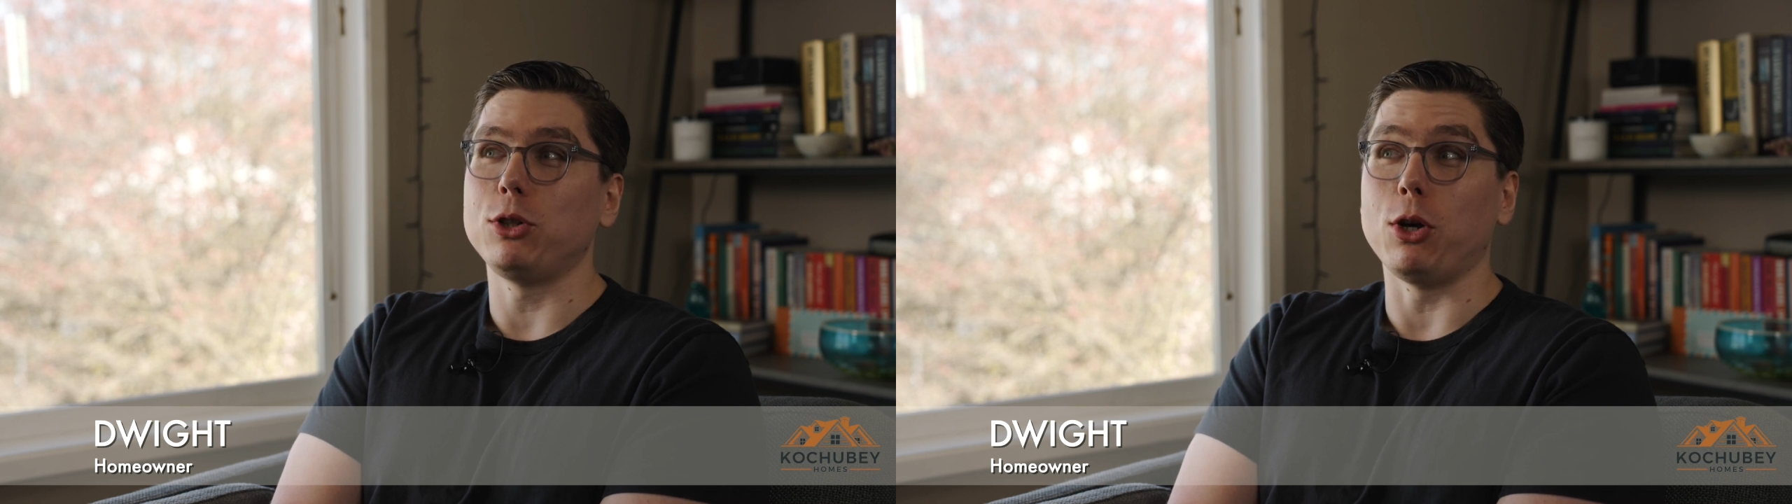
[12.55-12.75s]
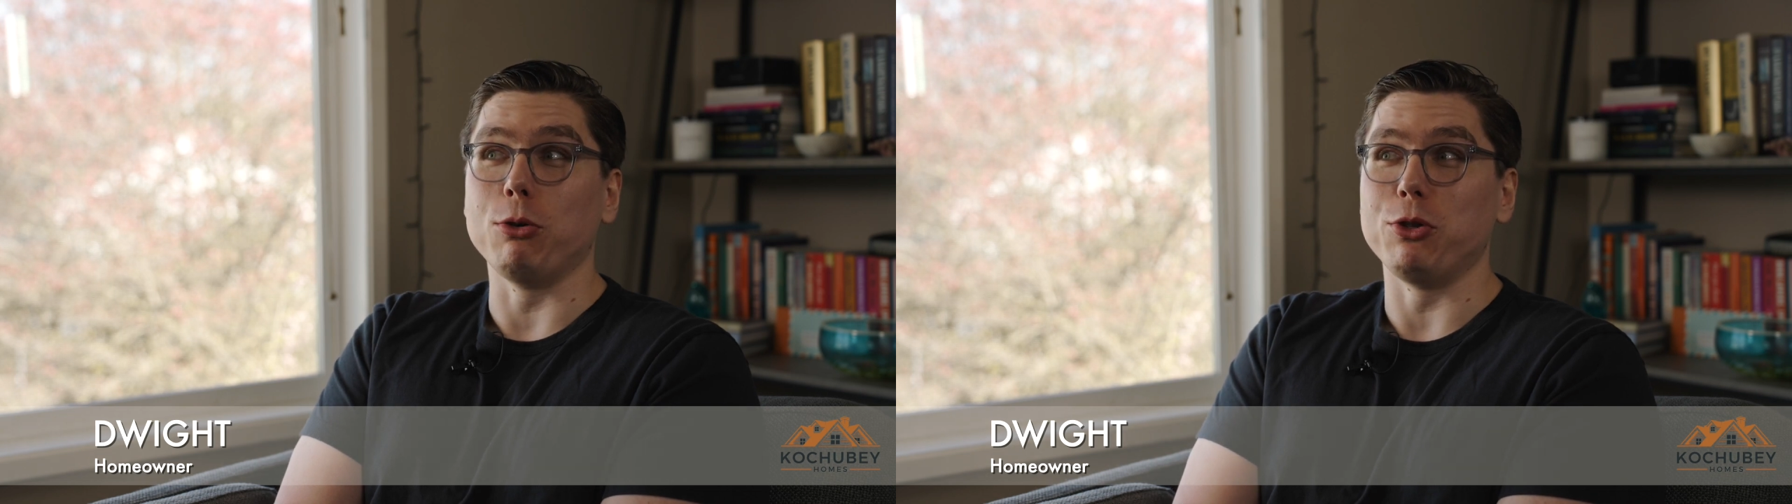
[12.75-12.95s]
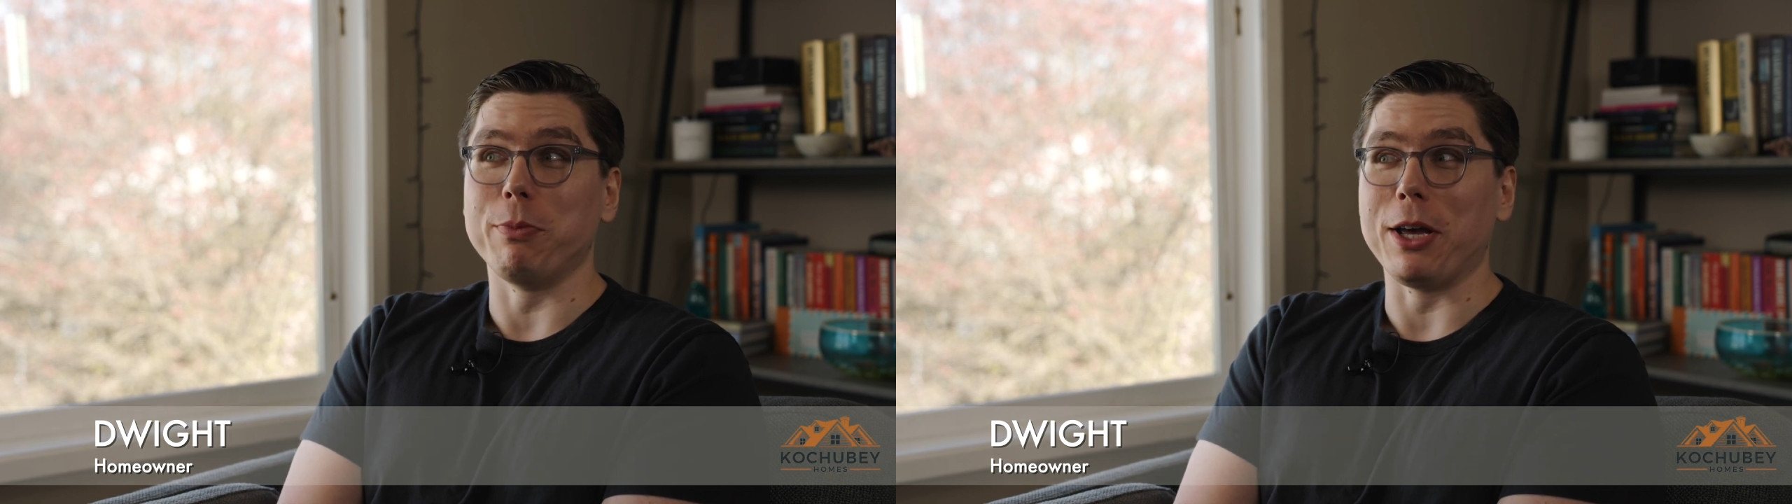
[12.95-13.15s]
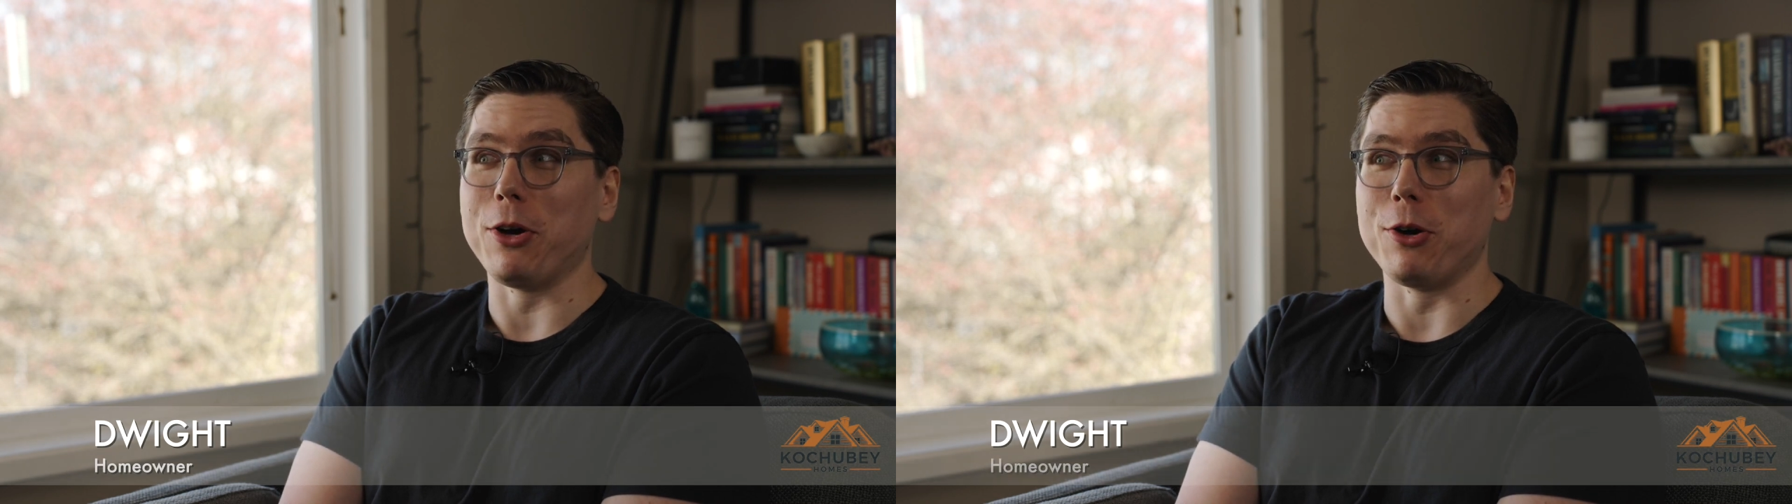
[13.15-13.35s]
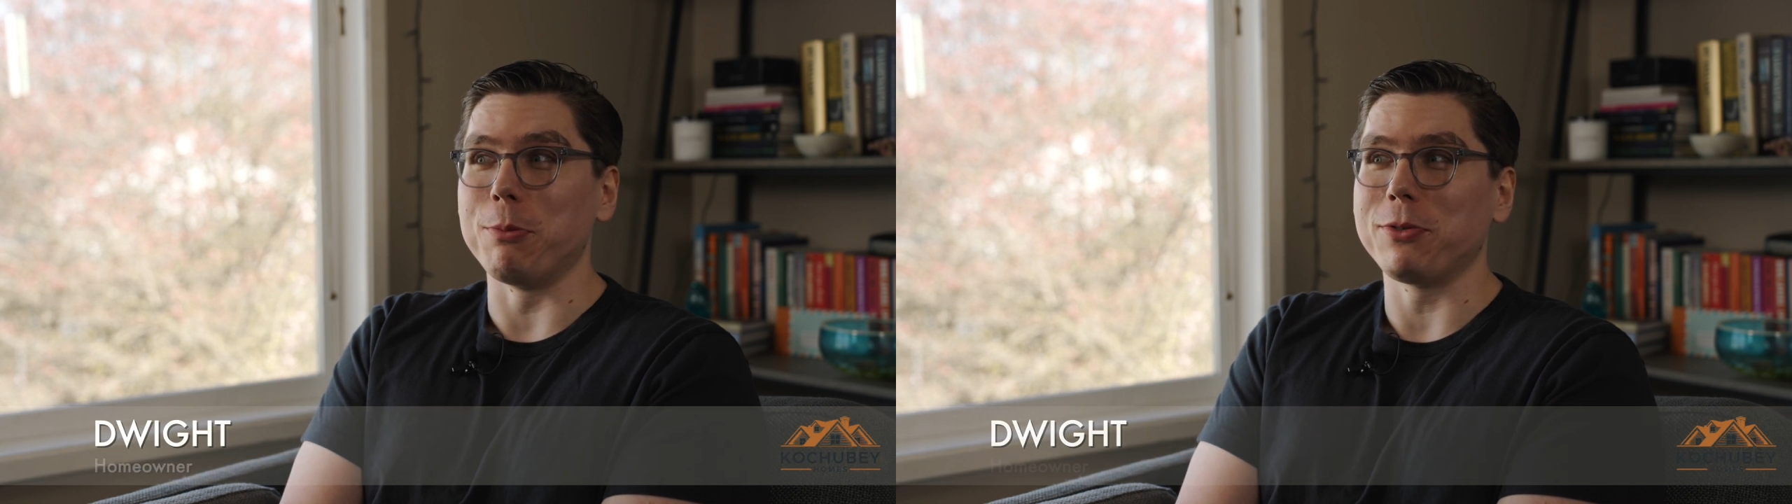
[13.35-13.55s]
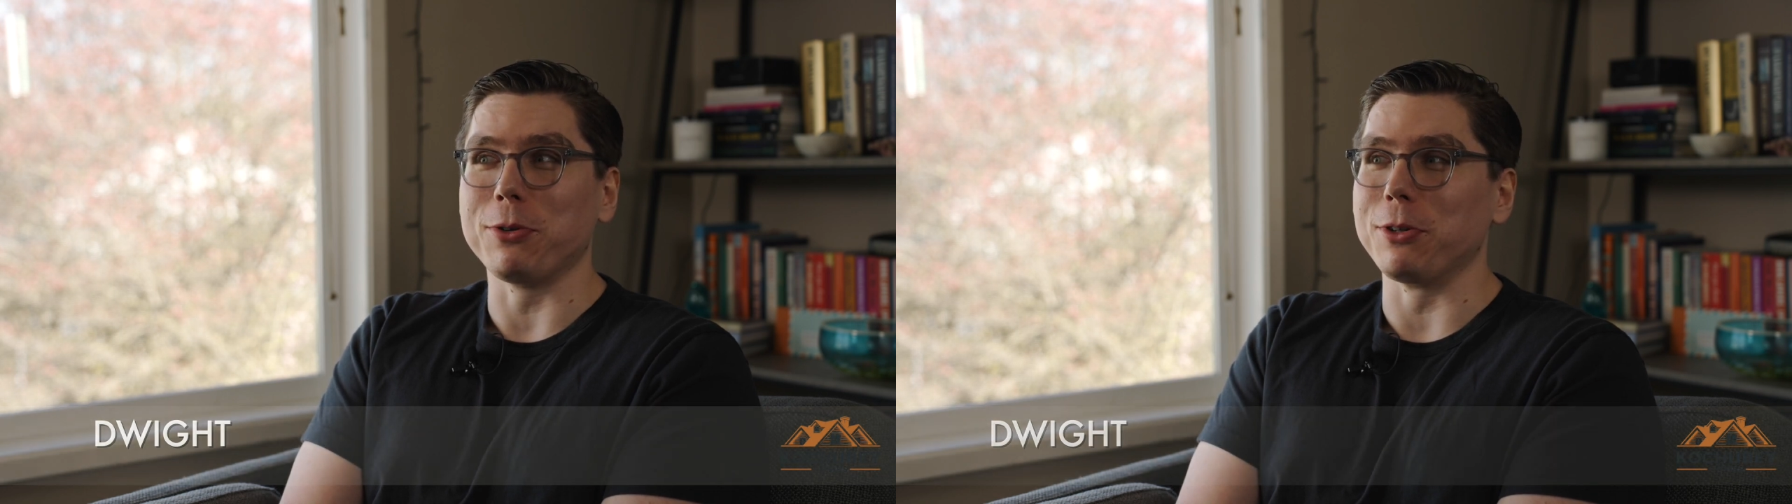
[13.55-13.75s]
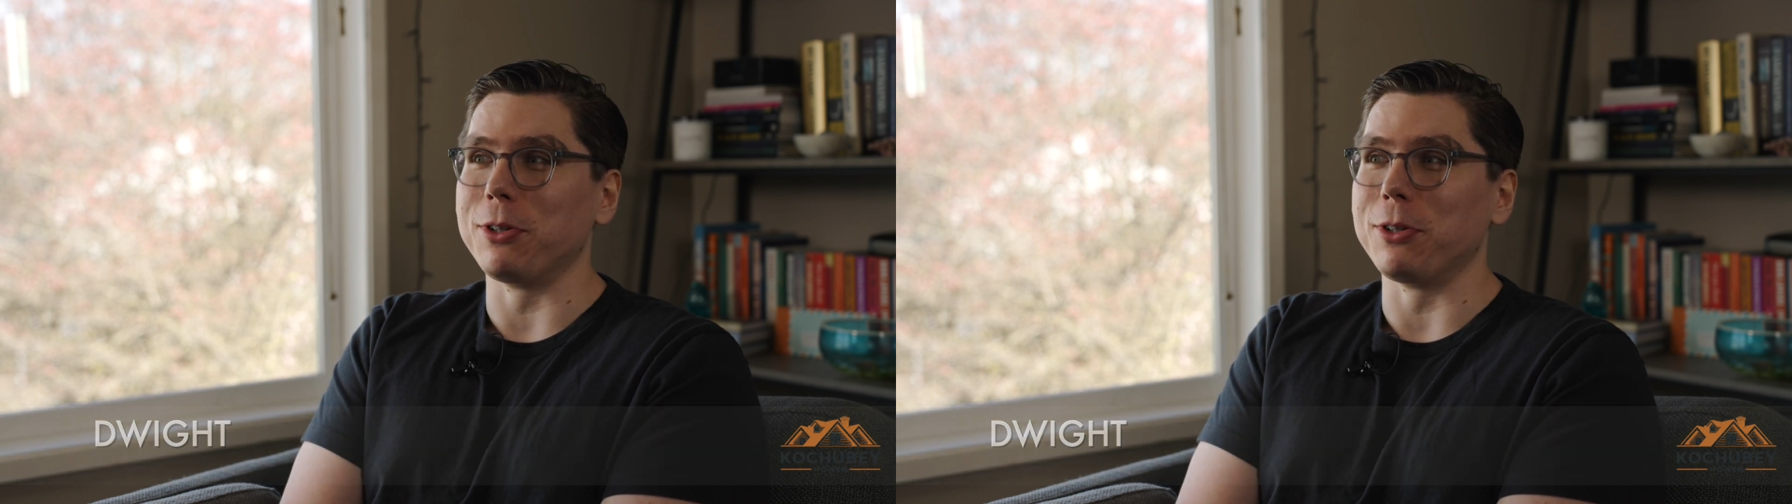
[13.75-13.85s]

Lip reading: Kochubey Homes, for